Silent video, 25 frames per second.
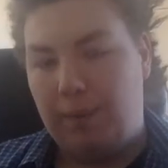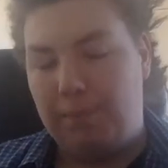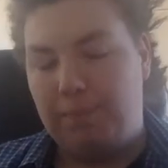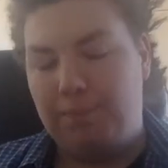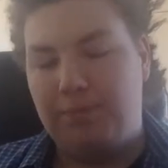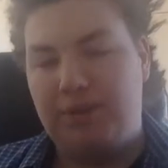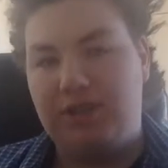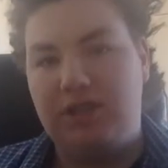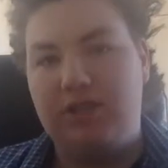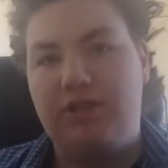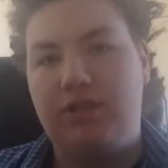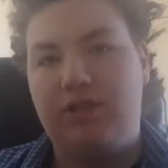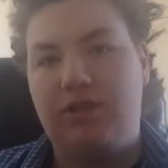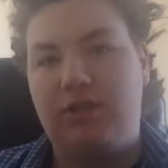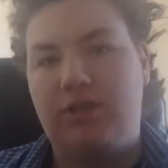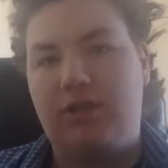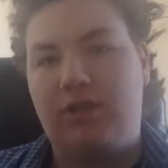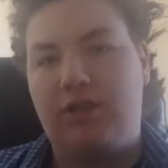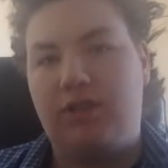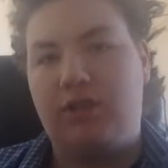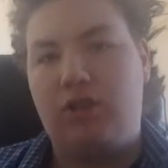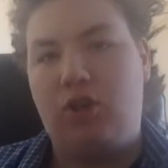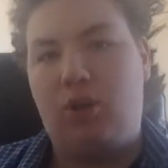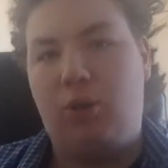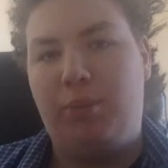This is
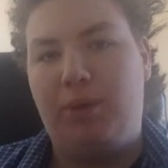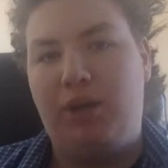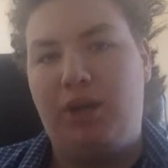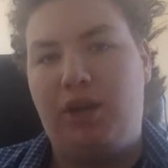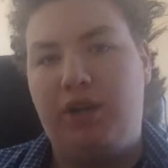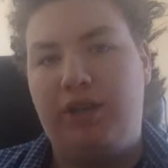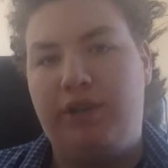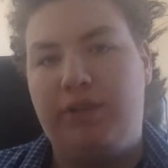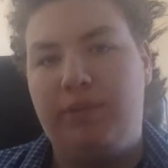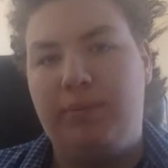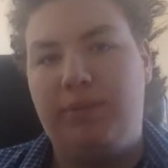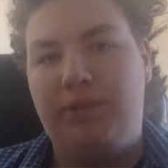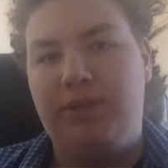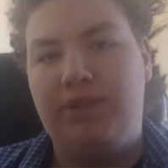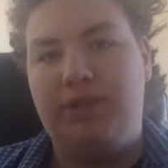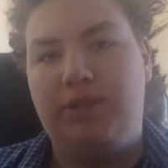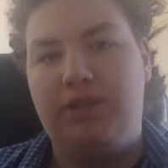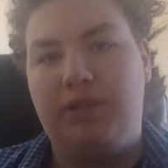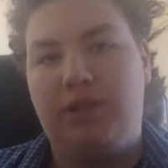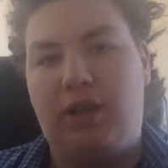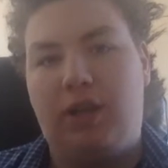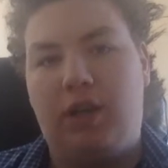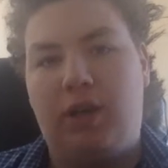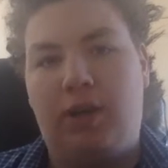another common argument.